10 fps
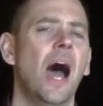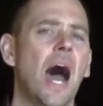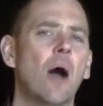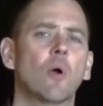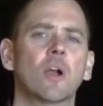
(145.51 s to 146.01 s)

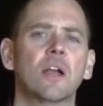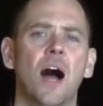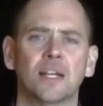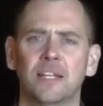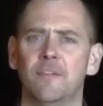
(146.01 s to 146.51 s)
How our
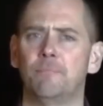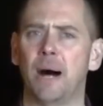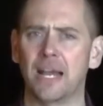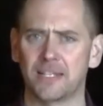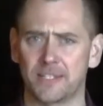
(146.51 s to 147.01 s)
cognitive
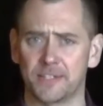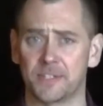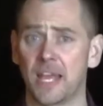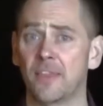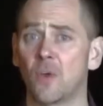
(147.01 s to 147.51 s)

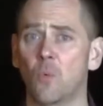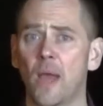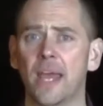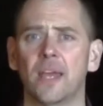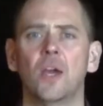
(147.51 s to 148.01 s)
biases get in the
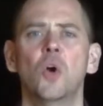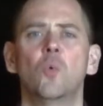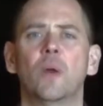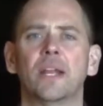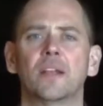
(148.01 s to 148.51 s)
way
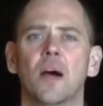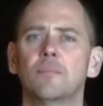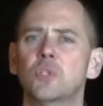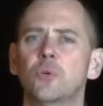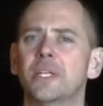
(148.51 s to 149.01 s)
when it
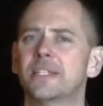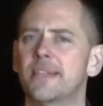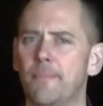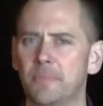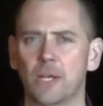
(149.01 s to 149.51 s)
comes to
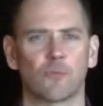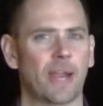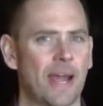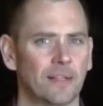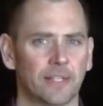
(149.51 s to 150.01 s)
accepting
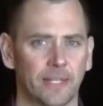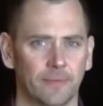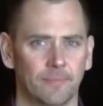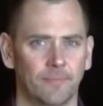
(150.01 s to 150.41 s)
reality.